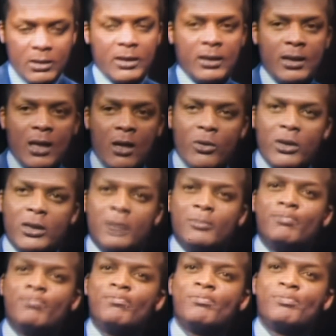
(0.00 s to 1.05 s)
a well
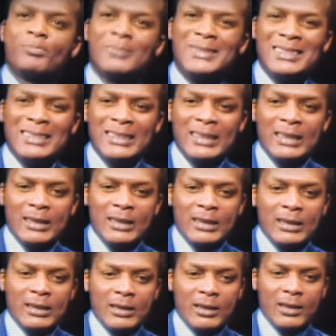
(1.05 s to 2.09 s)
paid
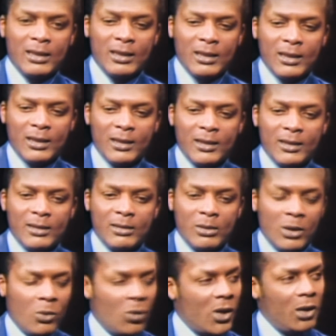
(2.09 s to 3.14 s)
slave.
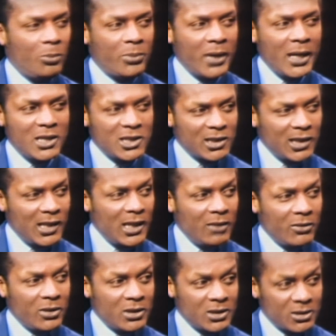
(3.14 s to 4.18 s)
Uh, a well paid
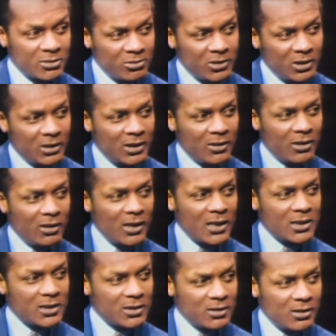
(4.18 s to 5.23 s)
slave is
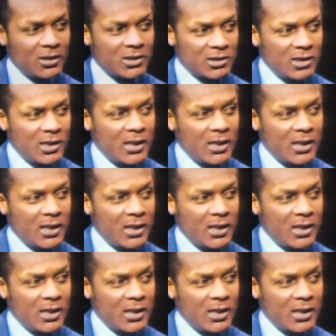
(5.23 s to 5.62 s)
nonetheless a